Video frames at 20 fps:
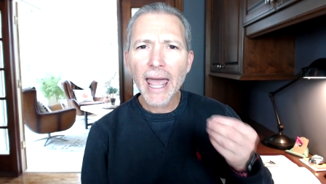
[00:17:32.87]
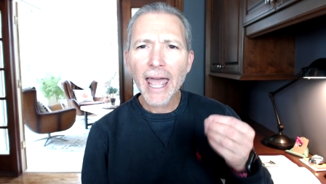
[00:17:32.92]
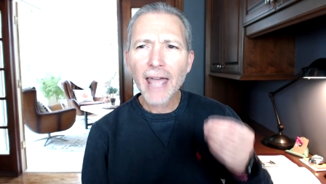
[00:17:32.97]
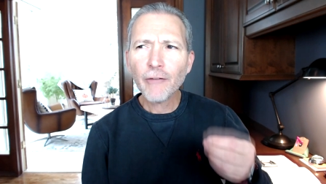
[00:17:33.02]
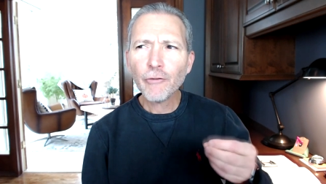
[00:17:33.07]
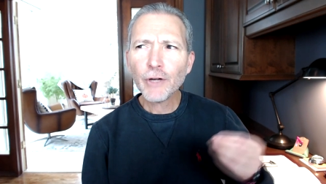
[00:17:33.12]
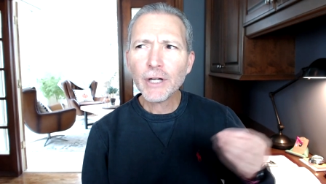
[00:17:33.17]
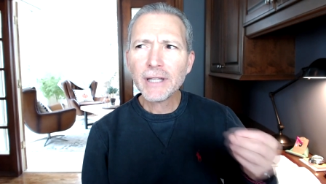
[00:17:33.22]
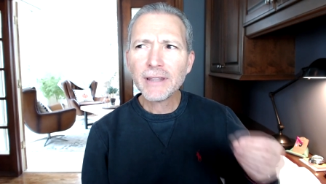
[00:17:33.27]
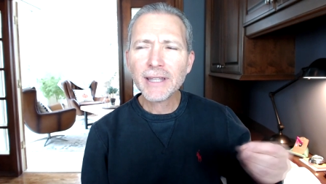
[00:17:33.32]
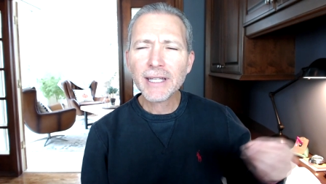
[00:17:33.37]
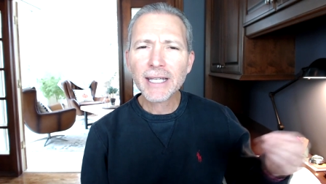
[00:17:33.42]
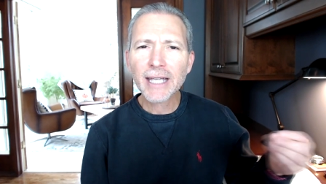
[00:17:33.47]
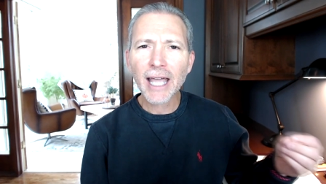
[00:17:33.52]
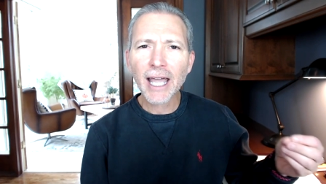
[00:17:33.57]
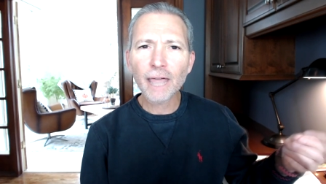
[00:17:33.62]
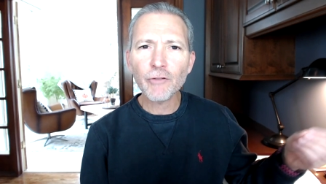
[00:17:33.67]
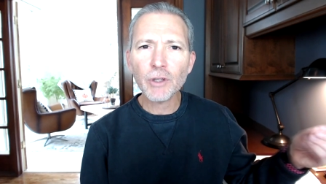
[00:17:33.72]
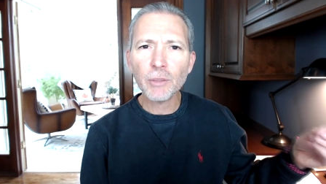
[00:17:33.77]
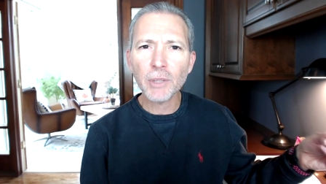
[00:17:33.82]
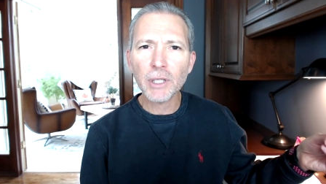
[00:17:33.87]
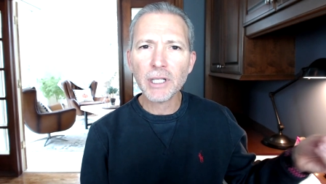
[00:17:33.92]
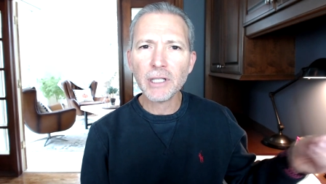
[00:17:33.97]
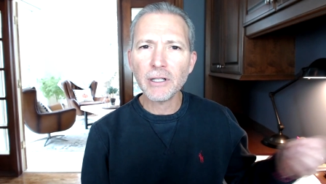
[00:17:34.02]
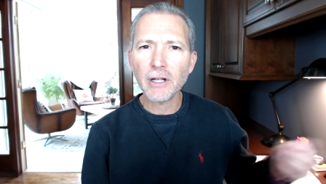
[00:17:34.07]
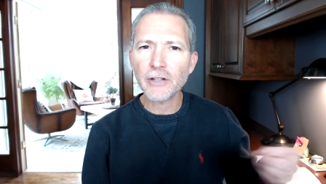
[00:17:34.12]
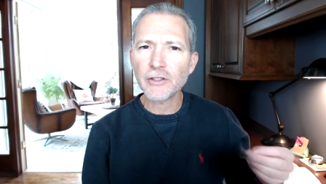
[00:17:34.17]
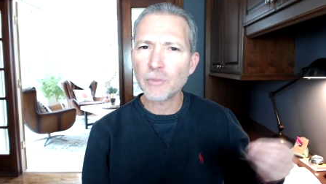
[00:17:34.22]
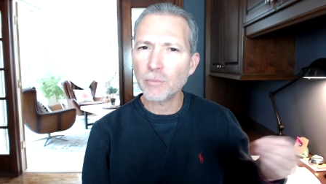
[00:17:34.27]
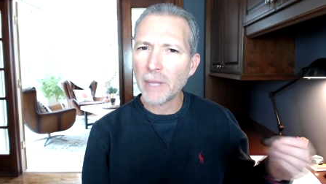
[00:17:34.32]
Everything everybody
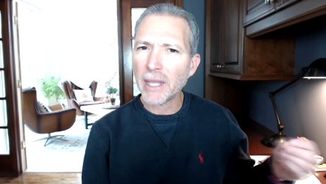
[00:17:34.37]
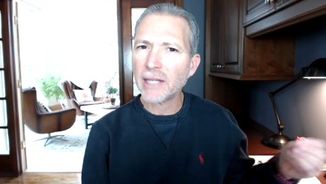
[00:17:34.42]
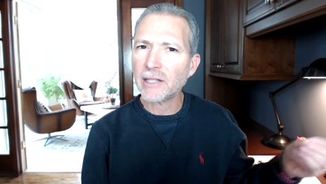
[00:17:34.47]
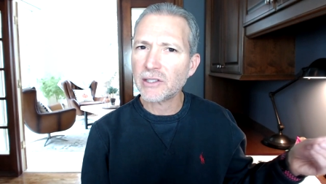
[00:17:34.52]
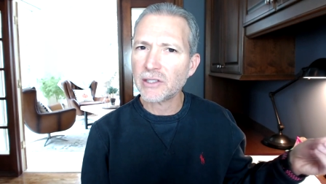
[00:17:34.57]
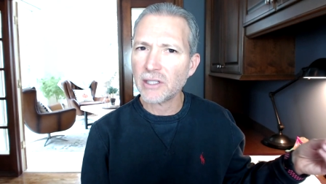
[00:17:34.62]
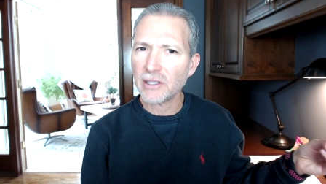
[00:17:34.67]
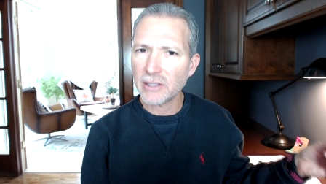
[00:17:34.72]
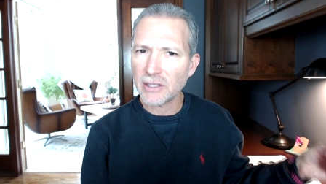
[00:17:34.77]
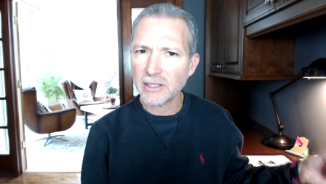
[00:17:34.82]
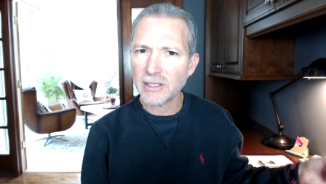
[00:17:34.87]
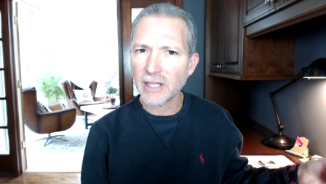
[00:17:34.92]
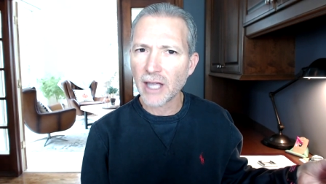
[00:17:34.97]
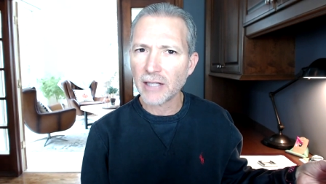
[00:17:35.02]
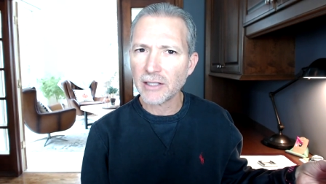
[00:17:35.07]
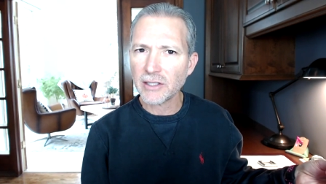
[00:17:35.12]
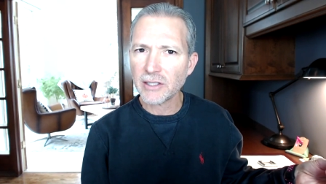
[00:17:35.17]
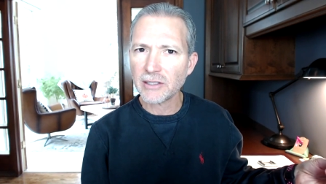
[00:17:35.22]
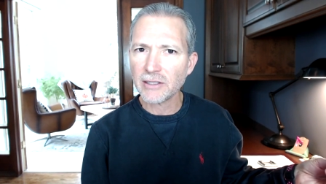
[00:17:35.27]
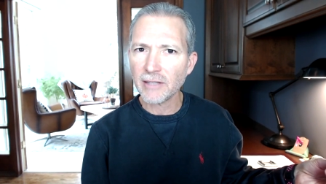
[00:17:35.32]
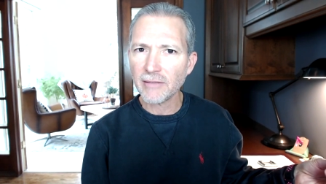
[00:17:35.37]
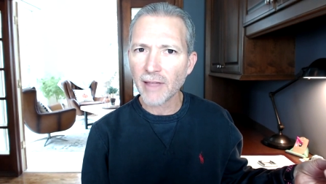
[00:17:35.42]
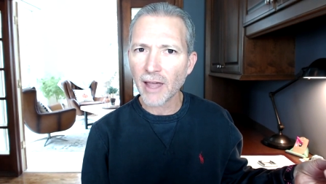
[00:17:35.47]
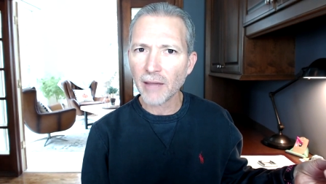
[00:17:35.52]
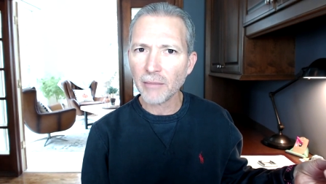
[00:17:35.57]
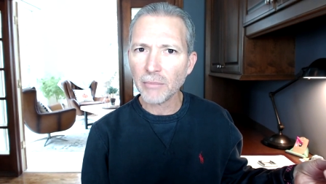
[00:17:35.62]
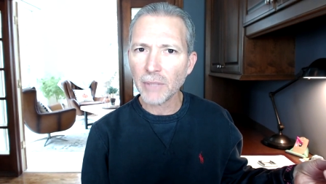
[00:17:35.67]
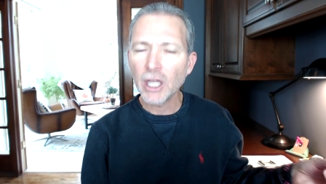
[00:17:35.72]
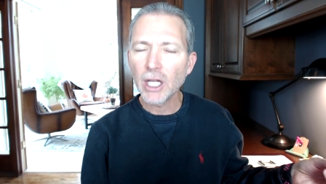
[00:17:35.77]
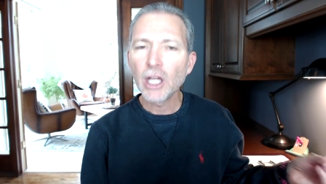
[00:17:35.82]
does makes sense to
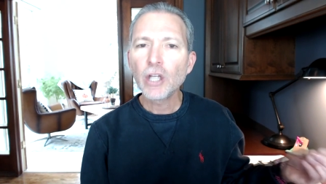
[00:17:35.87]
them.